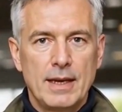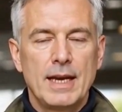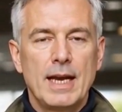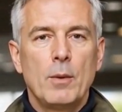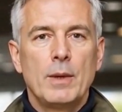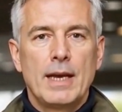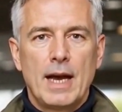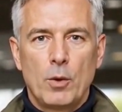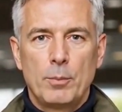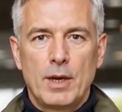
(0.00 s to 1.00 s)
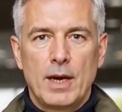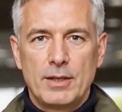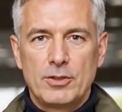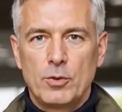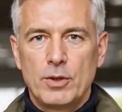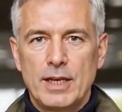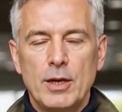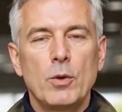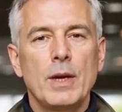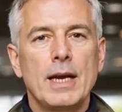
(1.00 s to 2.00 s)
and how it now applies to
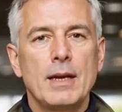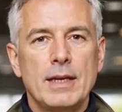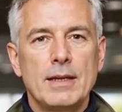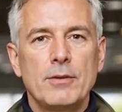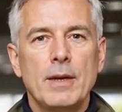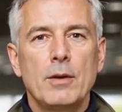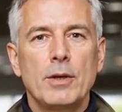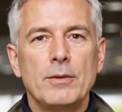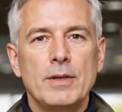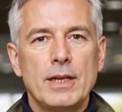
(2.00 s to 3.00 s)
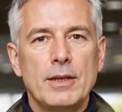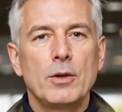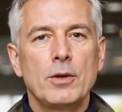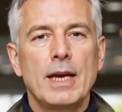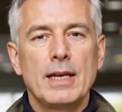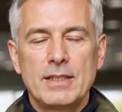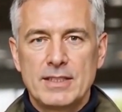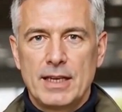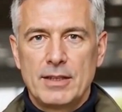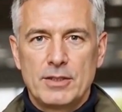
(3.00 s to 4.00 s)
illegal aliens found living in the United
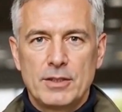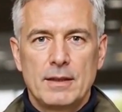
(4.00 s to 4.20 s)
States.